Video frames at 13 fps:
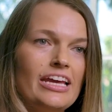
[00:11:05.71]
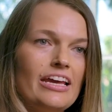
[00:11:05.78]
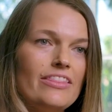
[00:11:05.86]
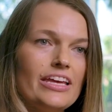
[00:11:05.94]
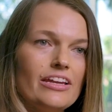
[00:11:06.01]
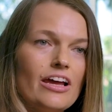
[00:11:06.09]

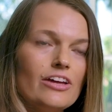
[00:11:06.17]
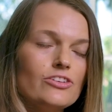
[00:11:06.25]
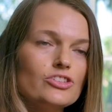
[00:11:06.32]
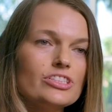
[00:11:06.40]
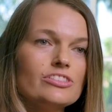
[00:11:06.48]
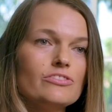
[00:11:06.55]
and they had
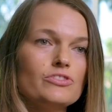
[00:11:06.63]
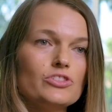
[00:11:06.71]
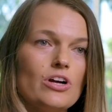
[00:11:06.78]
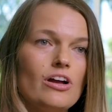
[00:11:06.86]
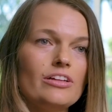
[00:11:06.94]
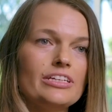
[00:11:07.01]
hundreds of
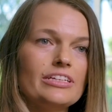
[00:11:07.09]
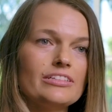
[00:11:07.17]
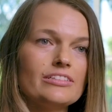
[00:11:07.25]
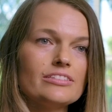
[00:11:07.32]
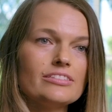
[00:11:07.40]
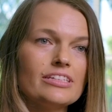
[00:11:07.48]

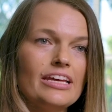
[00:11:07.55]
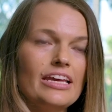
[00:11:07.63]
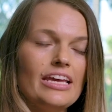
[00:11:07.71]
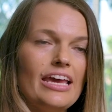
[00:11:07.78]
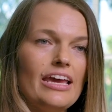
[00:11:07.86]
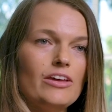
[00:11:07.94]
drawings,
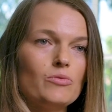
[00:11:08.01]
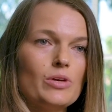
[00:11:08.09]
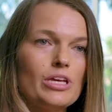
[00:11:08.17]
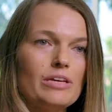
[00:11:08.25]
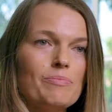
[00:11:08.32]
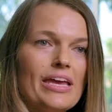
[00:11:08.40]
and
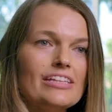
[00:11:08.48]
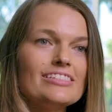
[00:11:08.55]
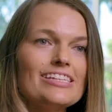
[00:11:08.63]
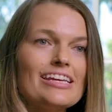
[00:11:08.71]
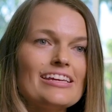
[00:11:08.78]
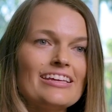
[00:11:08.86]
we
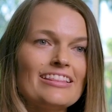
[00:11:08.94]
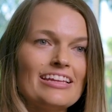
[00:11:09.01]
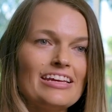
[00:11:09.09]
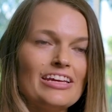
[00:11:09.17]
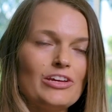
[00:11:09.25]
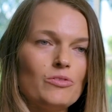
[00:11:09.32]

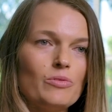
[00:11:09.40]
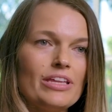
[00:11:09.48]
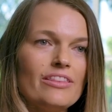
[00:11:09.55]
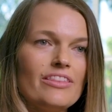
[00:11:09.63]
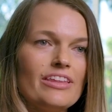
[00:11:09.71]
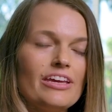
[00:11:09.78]
painstakingly, with
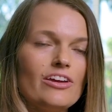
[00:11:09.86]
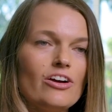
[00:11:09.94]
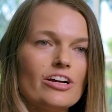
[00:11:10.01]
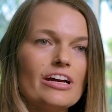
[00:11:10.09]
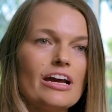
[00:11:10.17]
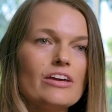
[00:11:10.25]
the
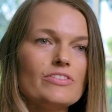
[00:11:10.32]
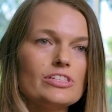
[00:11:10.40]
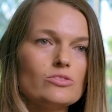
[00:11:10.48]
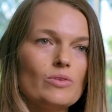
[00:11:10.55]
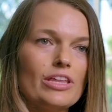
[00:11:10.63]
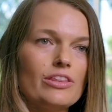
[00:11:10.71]

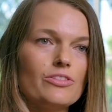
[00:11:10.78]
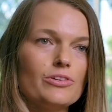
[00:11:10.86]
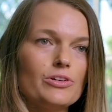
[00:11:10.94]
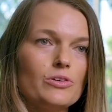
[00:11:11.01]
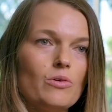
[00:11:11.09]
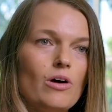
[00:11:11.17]
archivist, went
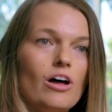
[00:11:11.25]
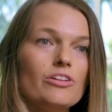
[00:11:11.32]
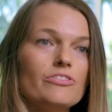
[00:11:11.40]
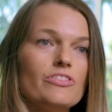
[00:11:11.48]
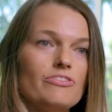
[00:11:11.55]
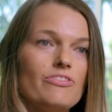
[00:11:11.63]
through all
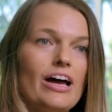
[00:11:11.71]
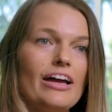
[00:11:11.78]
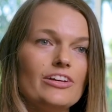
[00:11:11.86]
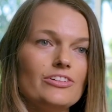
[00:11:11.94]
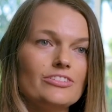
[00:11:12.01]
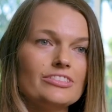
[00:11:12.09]
of the
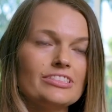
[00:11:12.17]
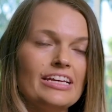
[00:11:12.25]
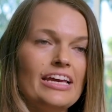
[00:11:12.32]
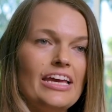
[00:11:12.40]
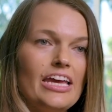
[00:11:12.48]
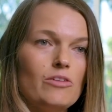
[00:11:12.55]
files,
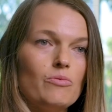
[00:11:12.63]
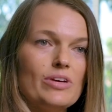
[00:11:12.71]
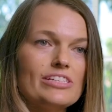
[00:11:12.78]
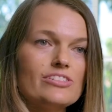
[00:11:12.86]
and we